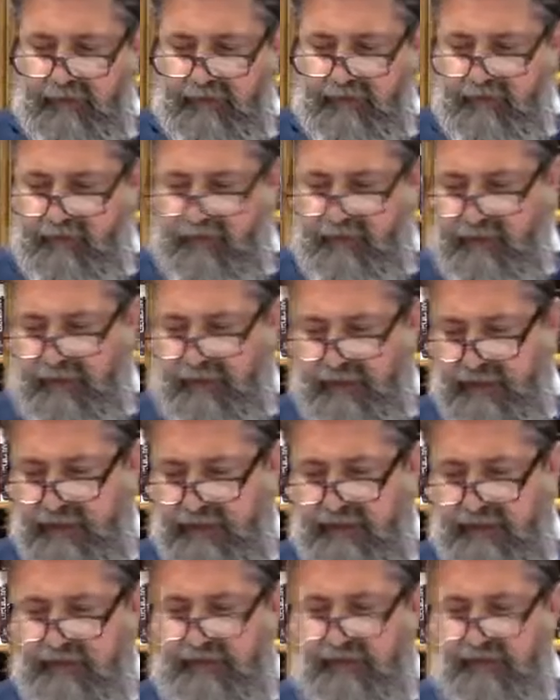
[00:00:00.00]
and for
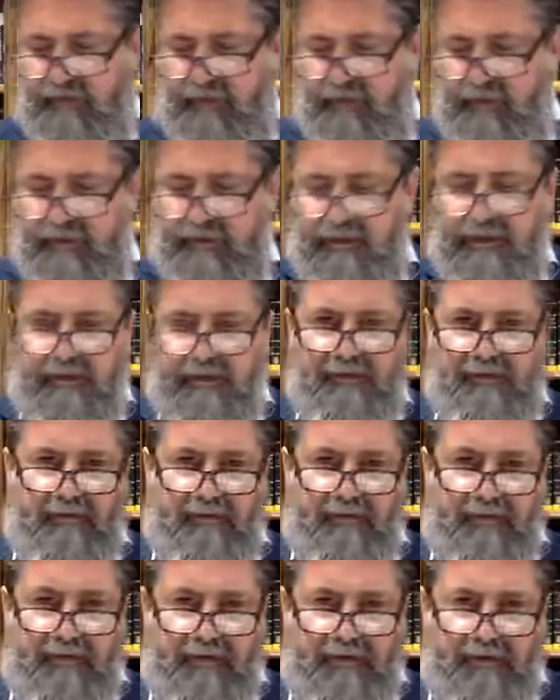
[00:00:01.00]
us to first and
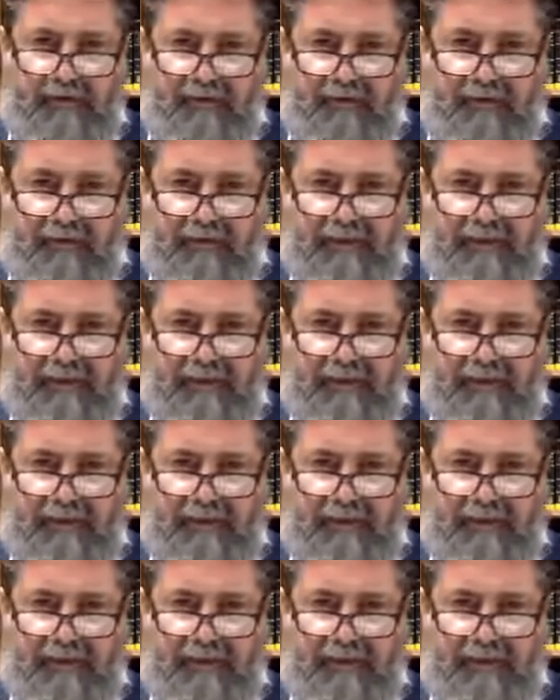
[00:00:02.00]
foremost